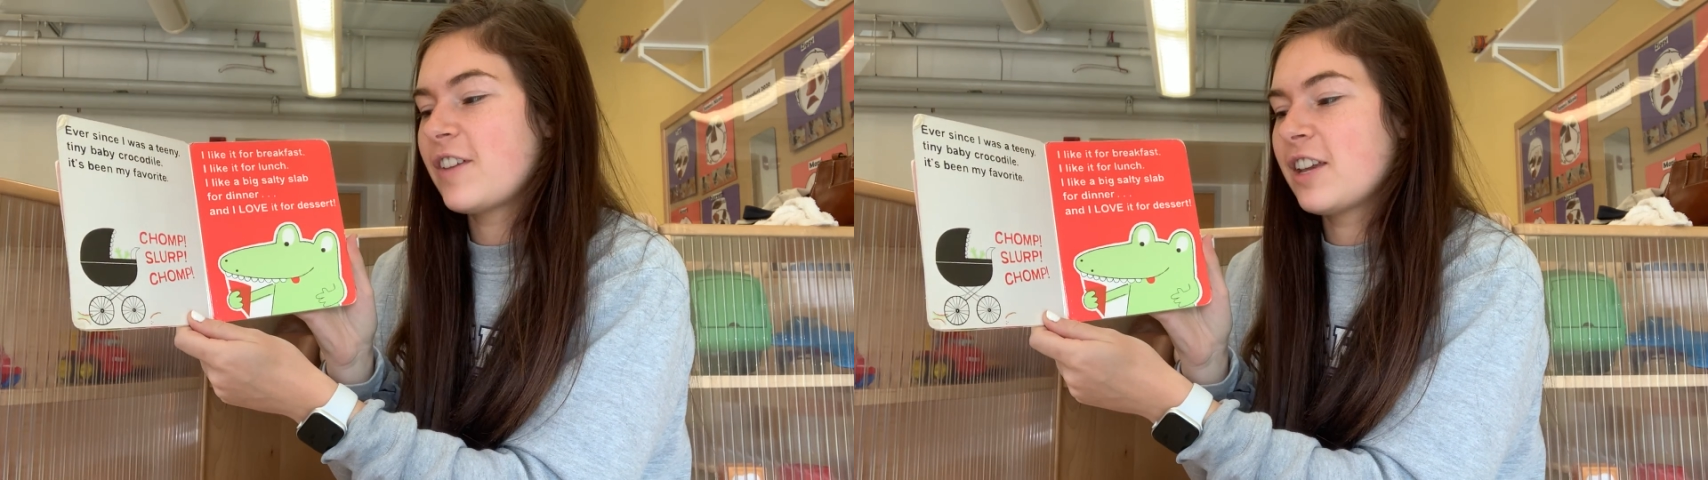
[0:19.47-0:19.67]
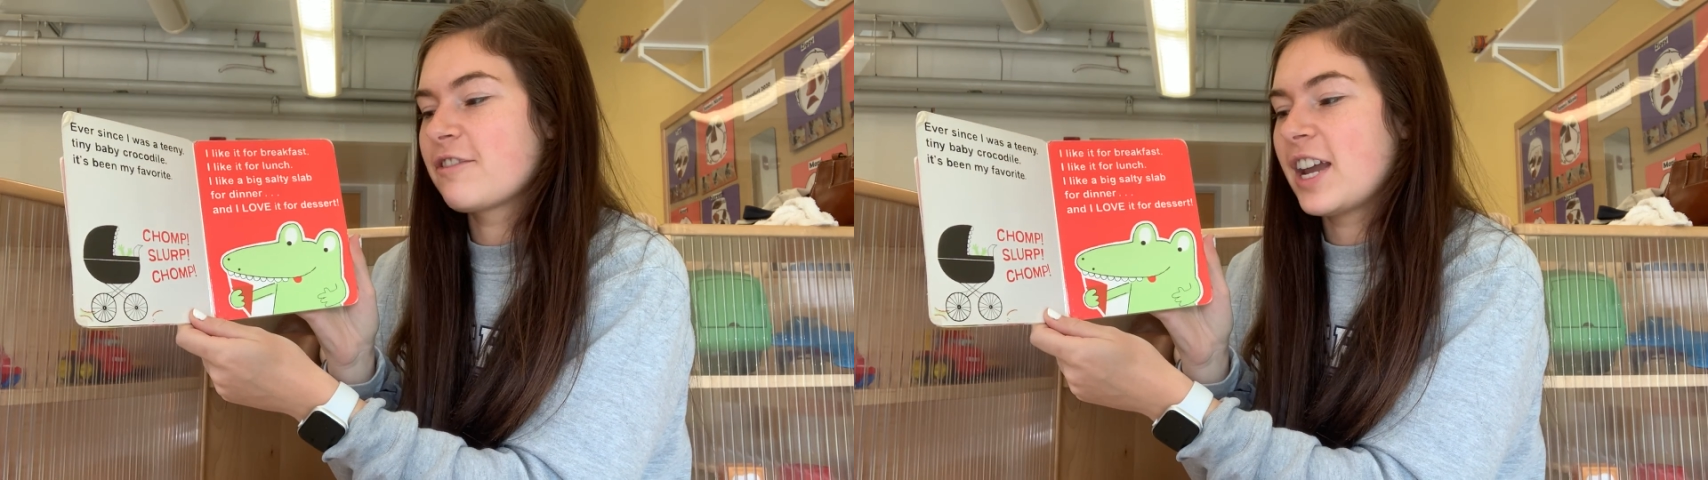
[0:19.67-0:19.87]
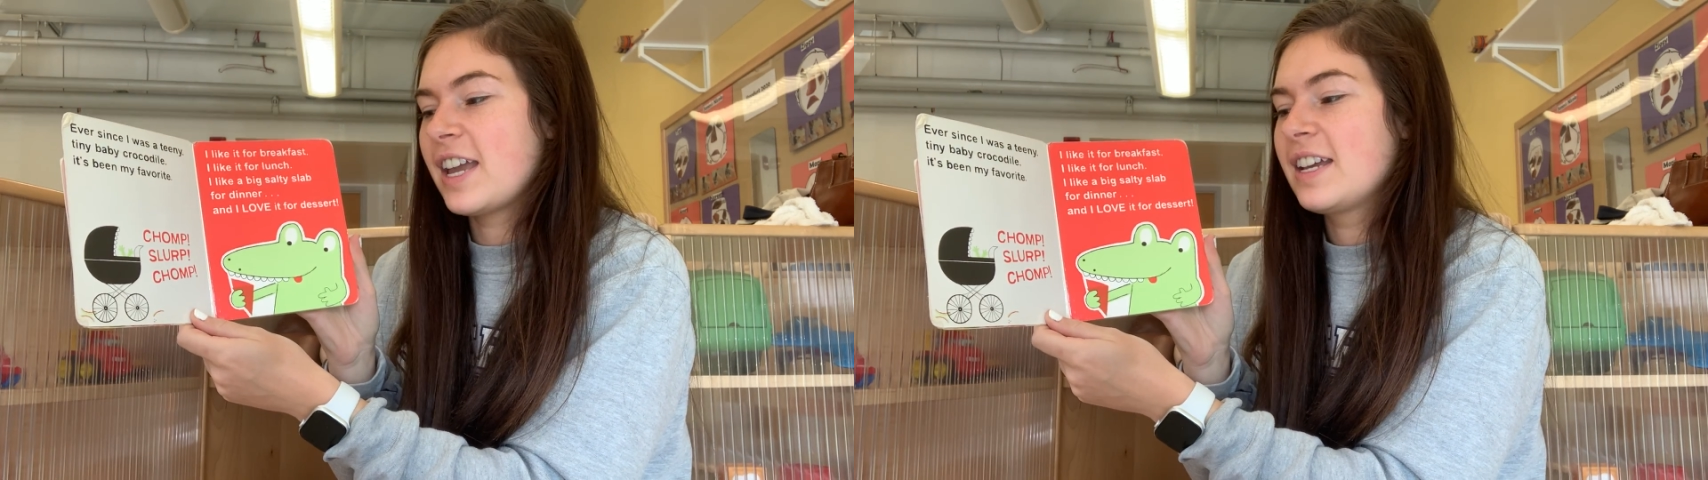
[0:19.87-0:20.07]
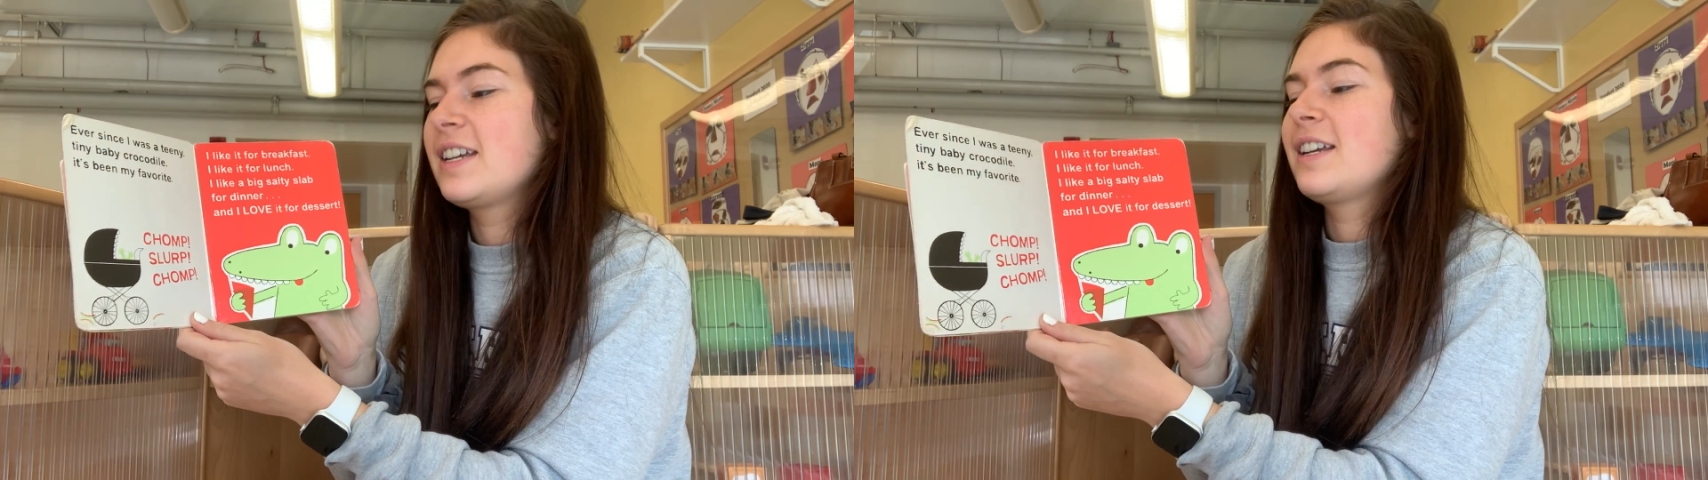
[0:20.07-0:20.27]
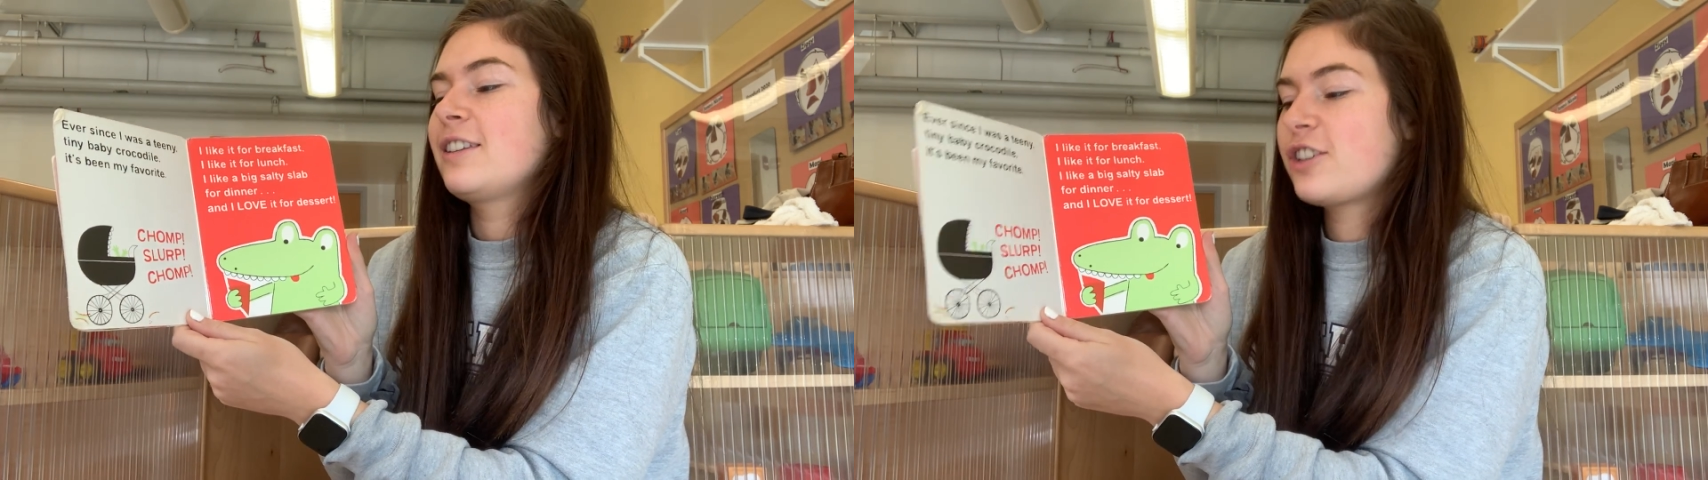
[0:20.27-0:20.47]
favorite.
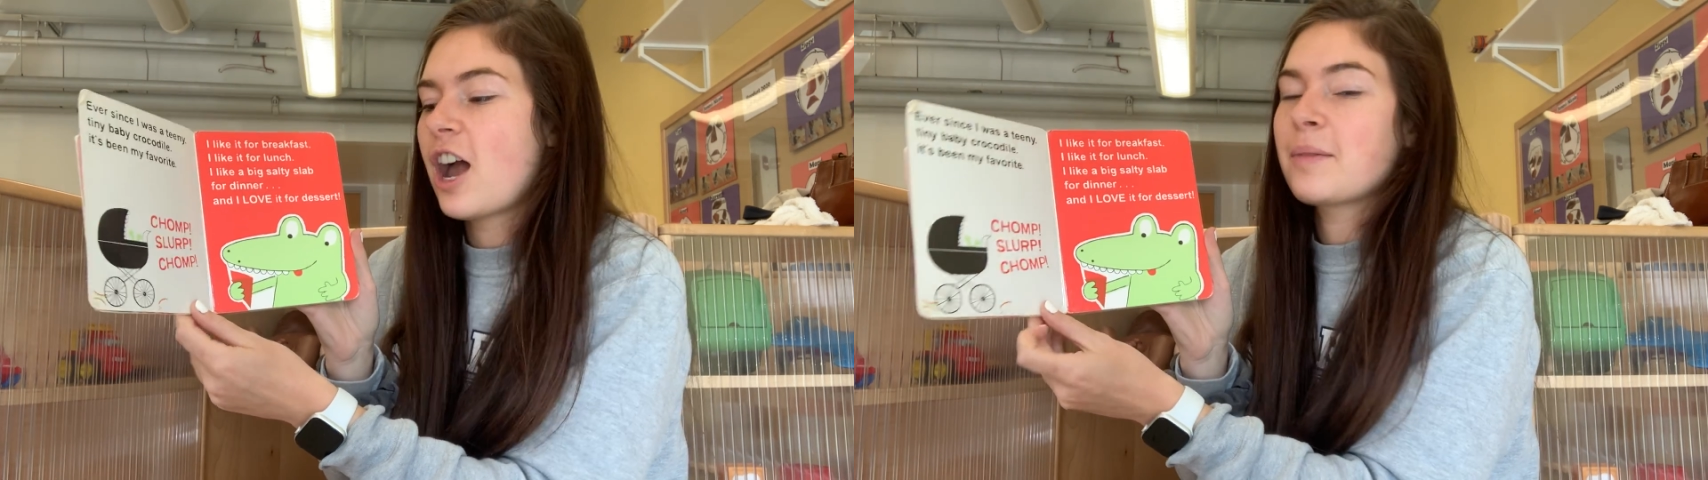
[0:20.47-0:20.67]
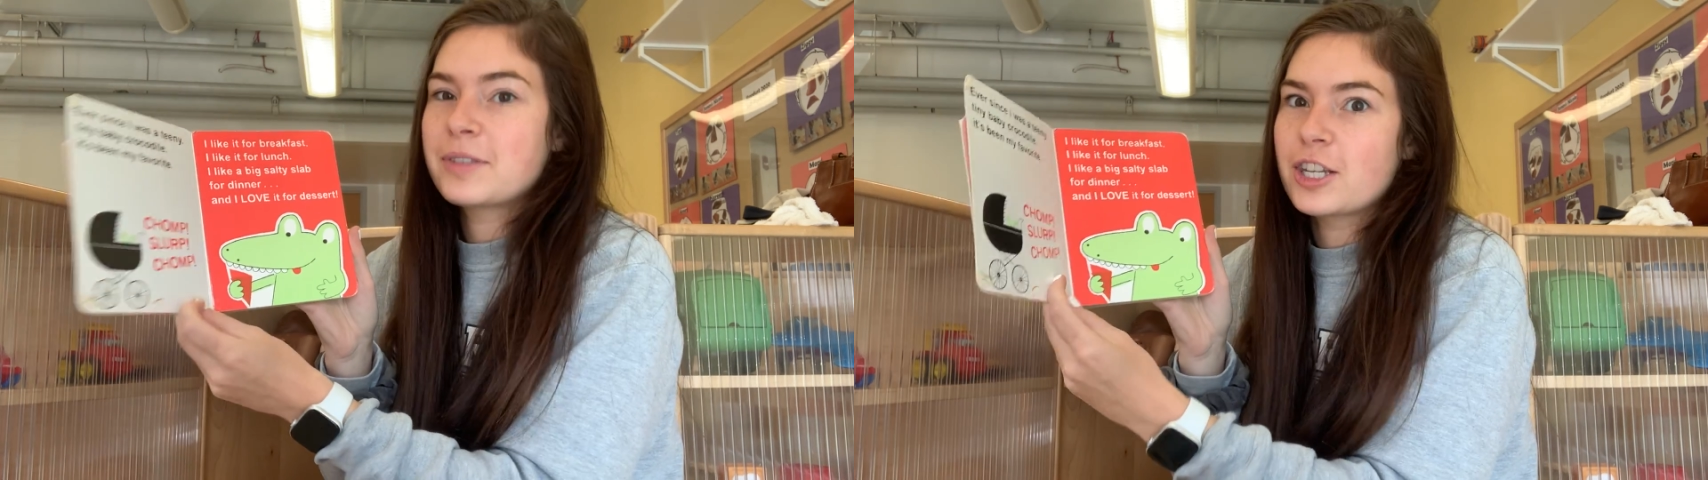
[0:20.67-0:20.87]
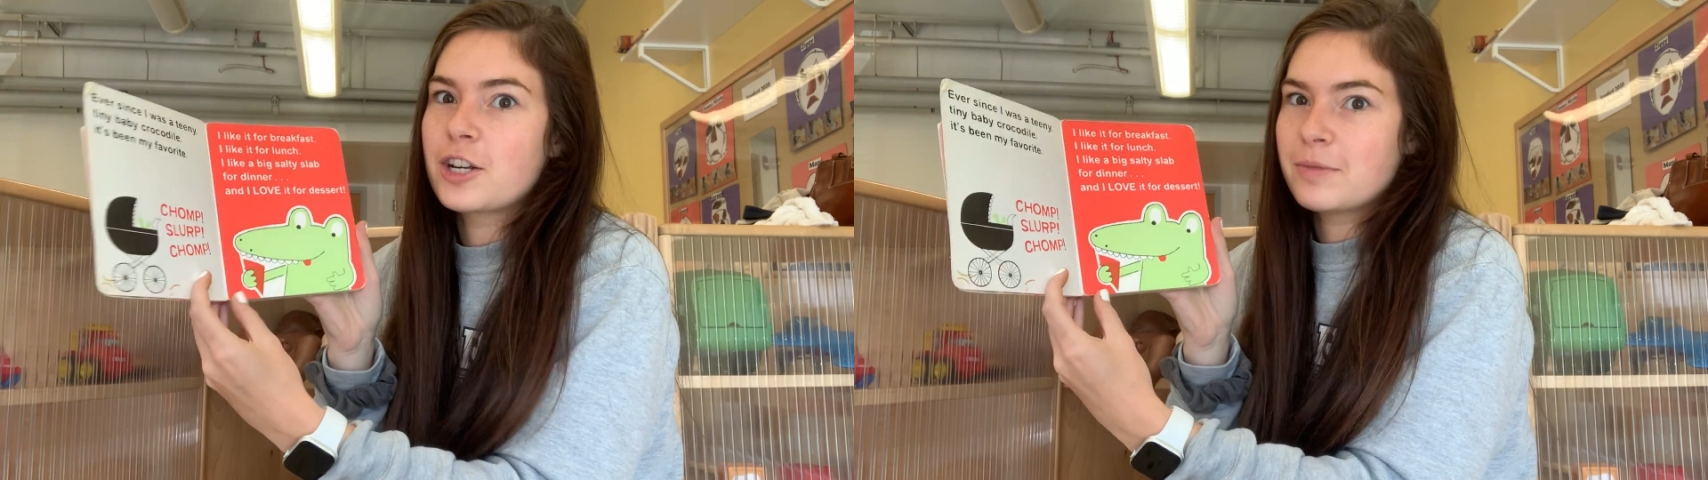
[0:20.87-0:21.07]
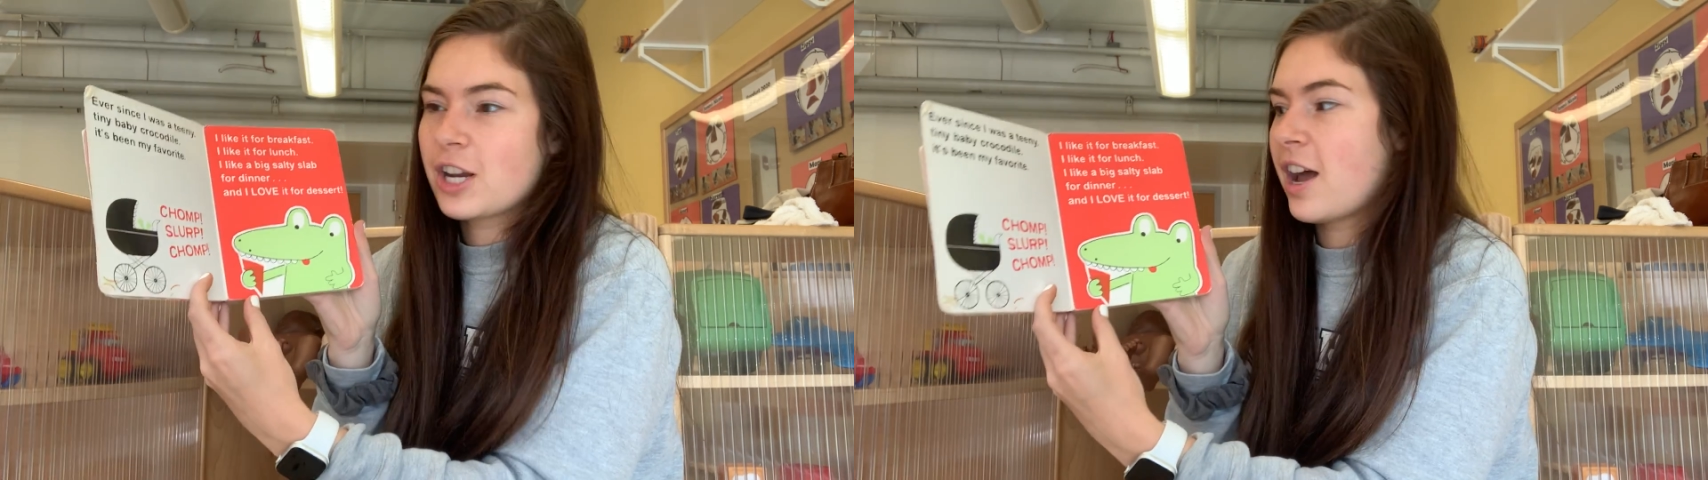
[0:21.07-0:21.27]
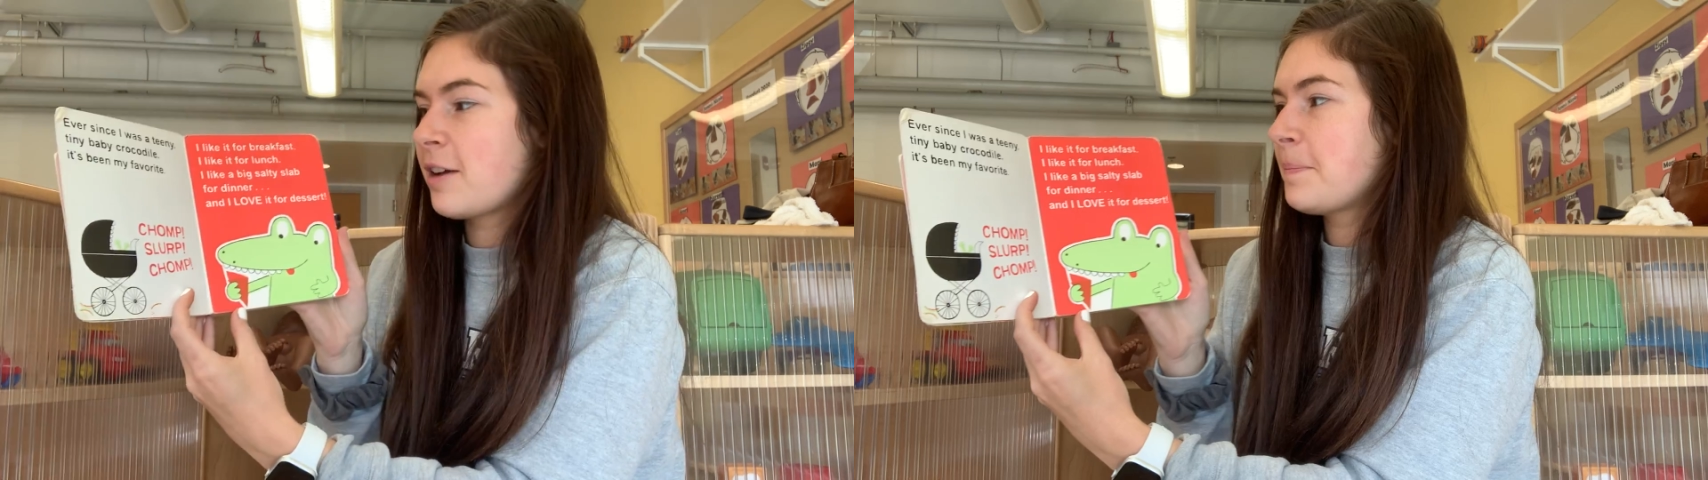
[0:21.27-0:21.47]
Chomp, slurp,
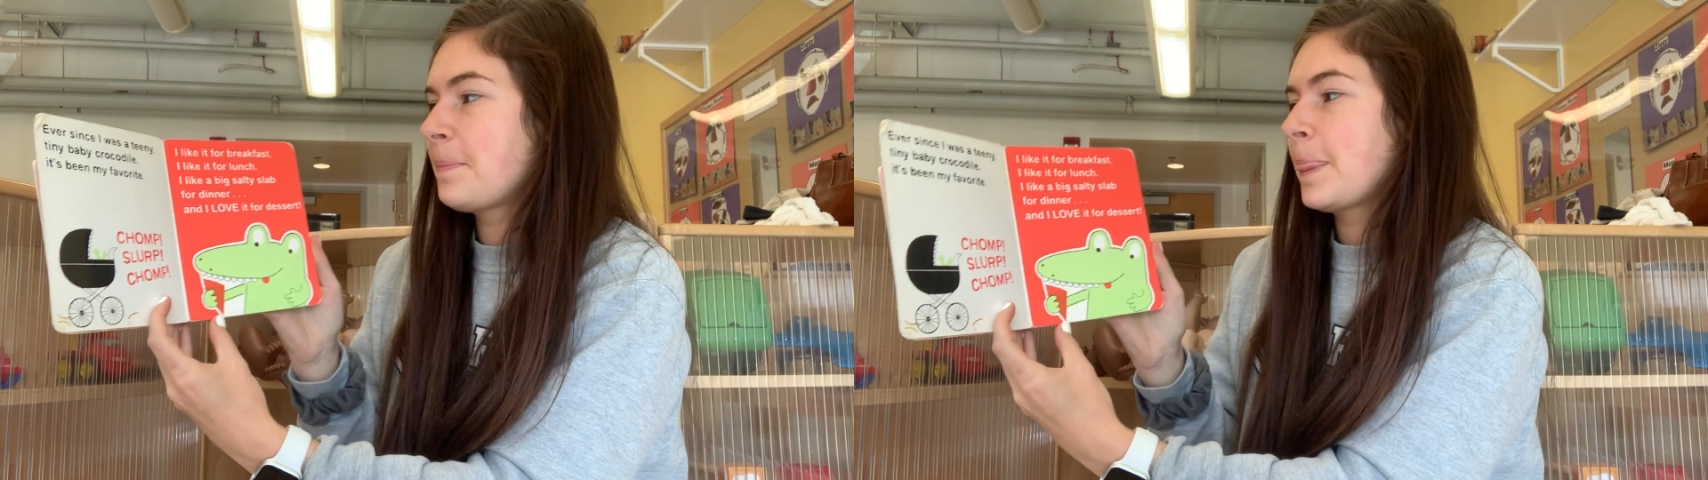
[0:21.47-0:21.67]
chomp.